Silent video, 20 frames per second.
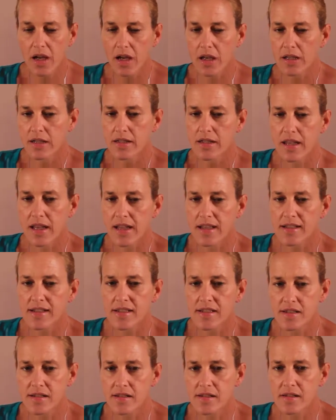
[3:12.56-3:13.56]

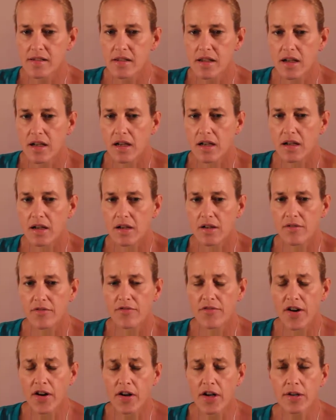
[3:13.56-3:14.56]
it's
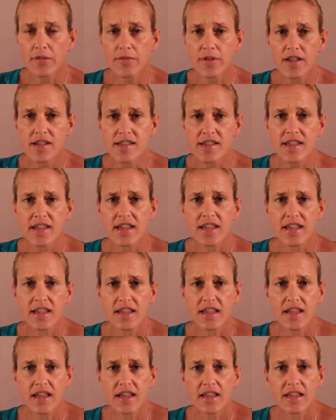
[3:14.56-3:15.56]
very
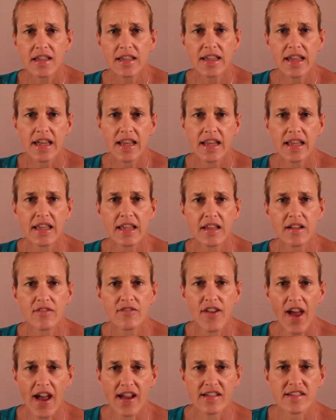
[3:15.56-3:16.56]
risky getting
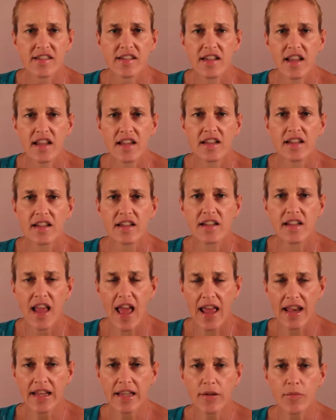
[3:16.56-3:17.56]
vaccinated in
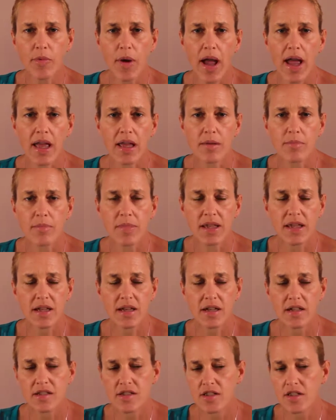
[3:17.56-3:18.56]
any way
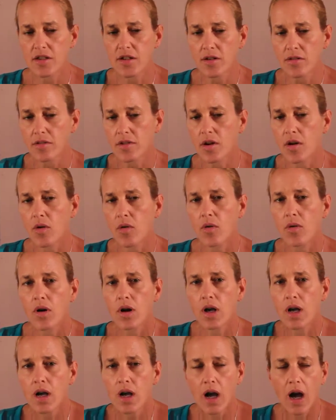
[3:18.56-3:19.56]
because you don't know
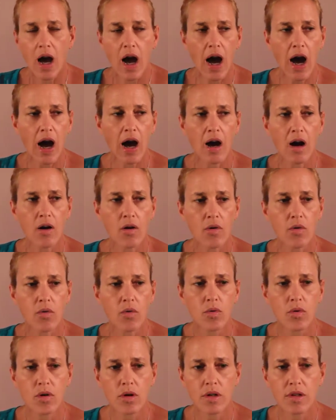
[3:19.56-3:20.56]

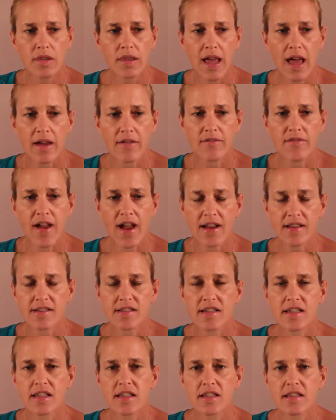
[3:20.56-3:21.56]
how that
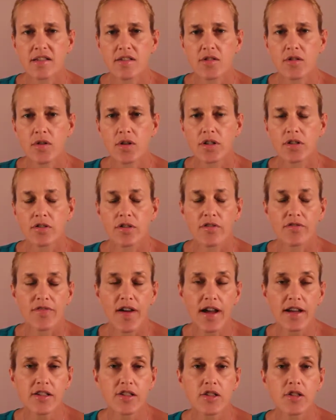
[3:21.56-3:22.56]
vaccine is going to
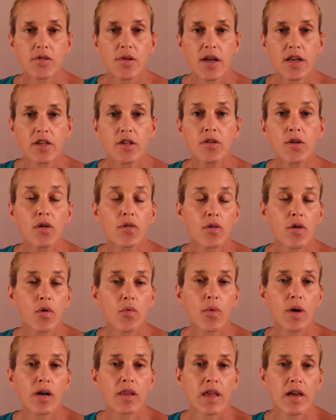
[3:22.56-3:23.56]
affect you, and you don't know
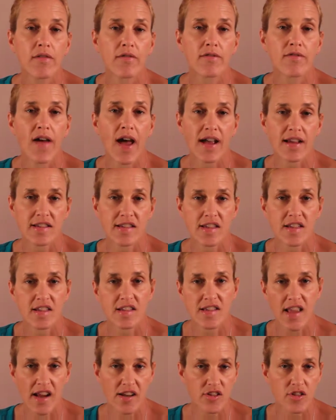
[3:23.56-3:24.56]
where that vaccine
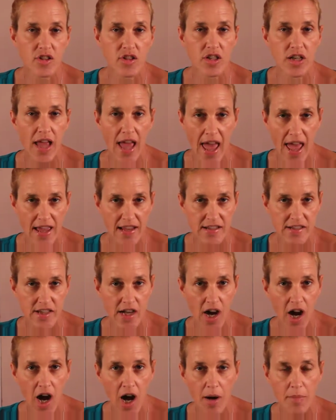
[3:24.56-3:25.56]
is actually going to end
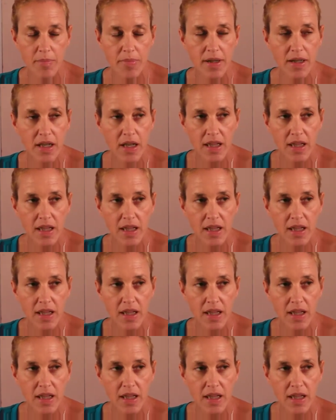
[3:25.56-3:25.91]
up.